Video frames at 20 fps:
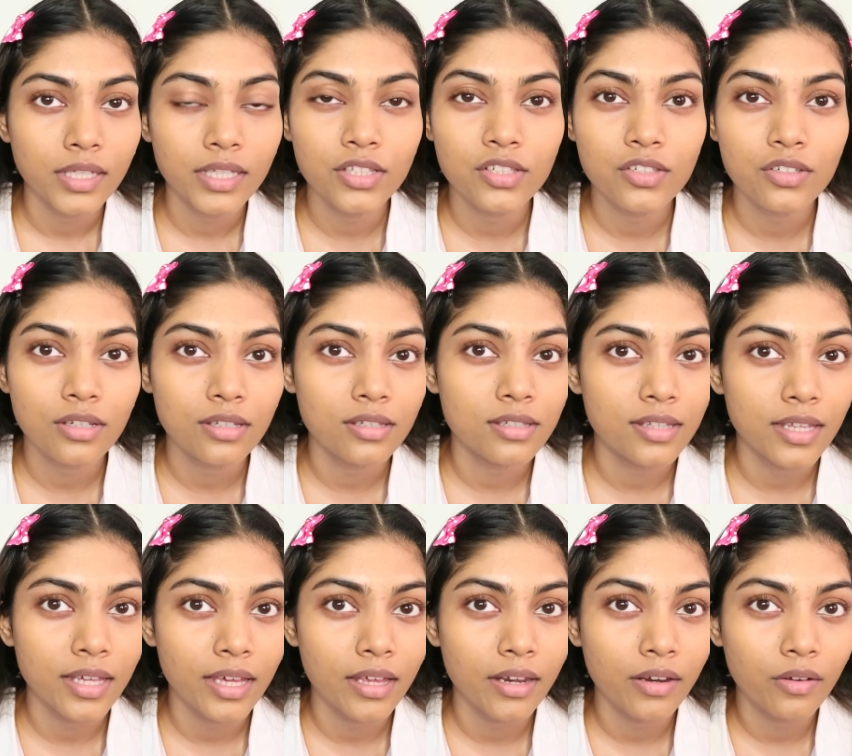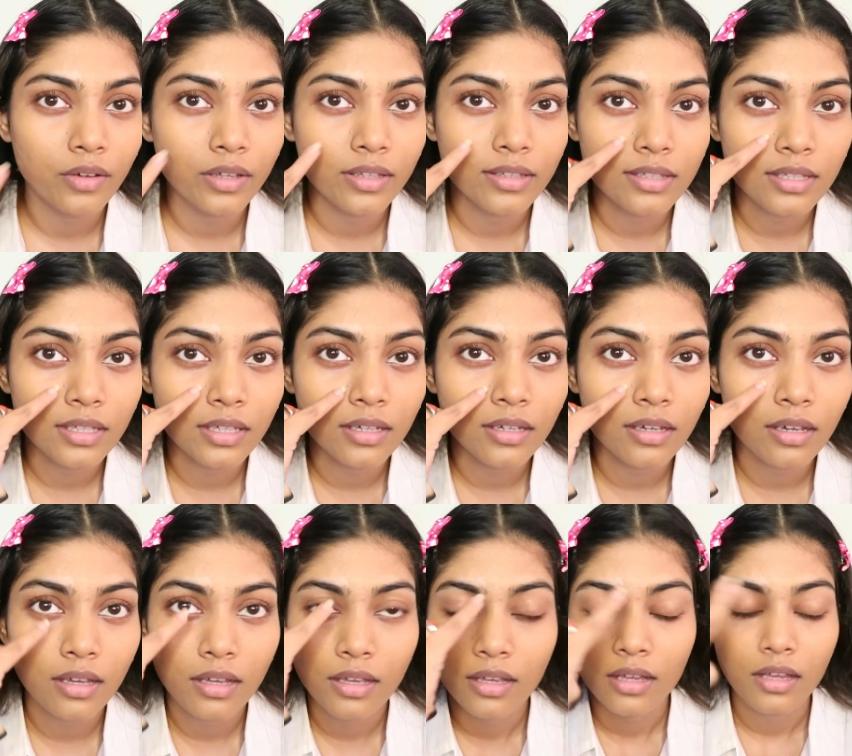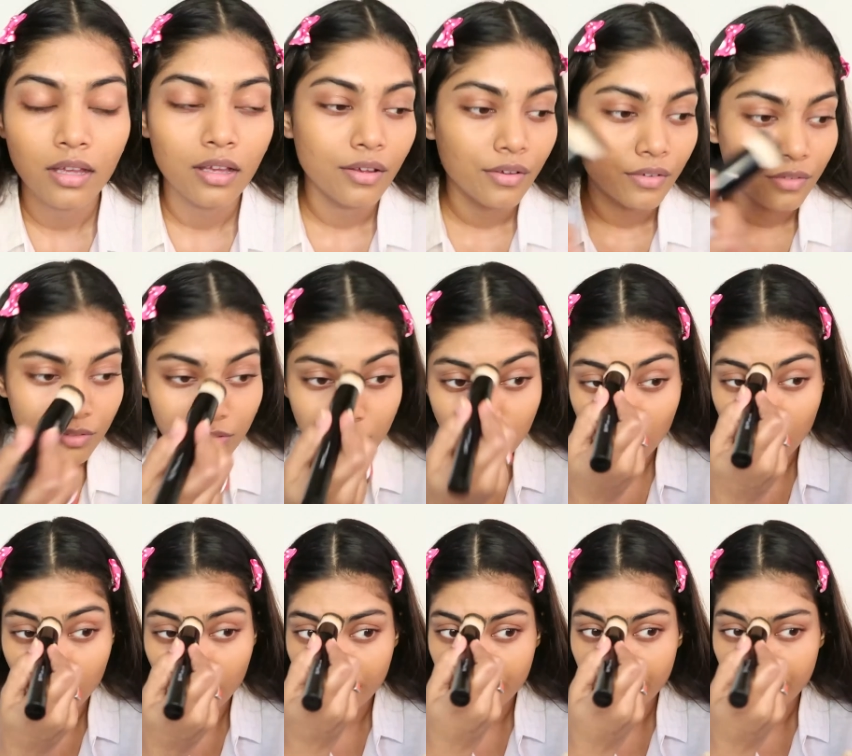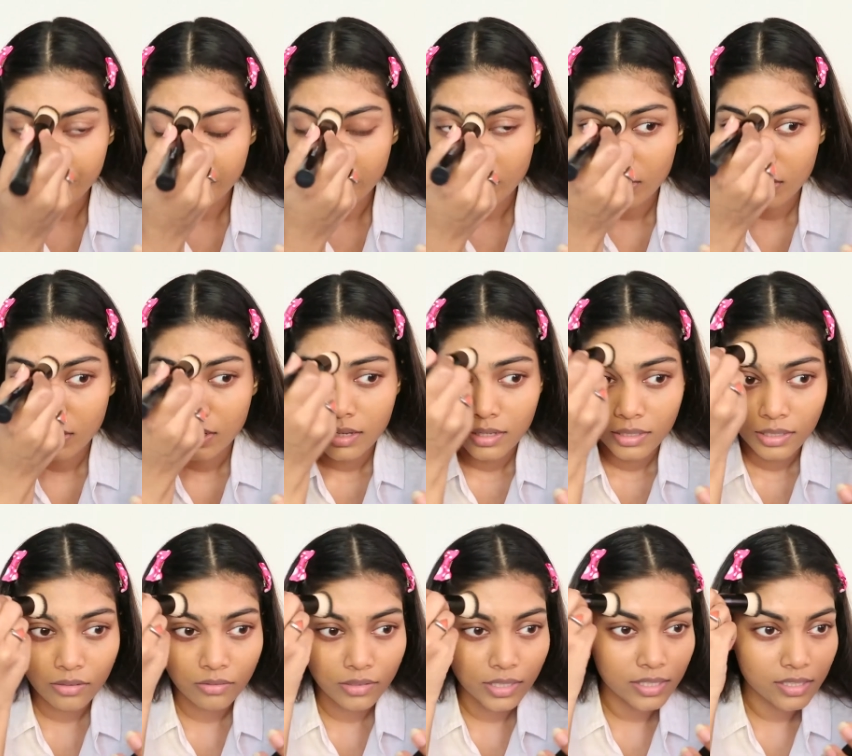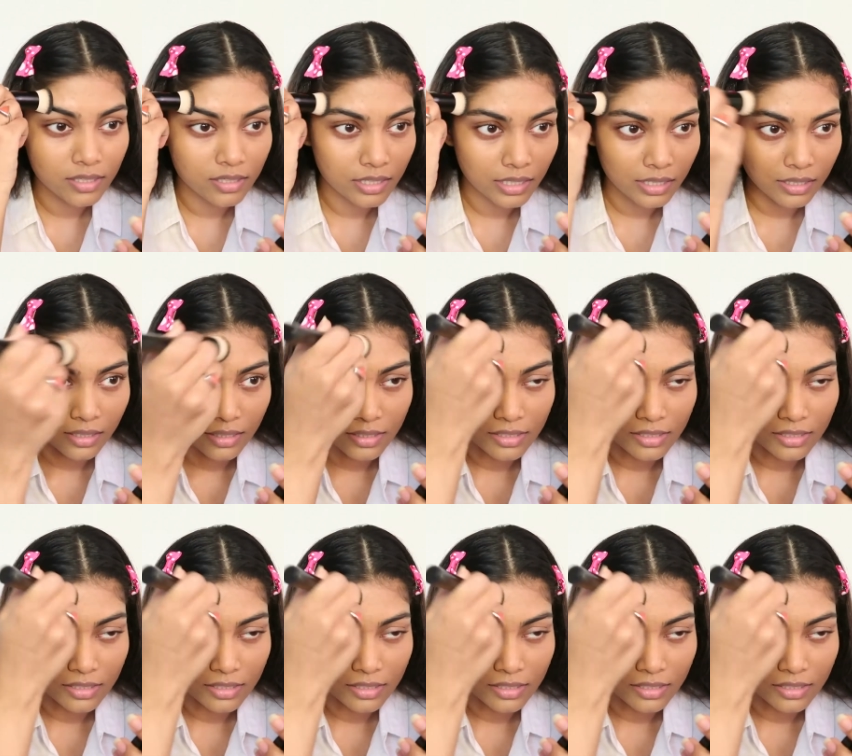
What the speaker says: it's just there, you can see. So now let's take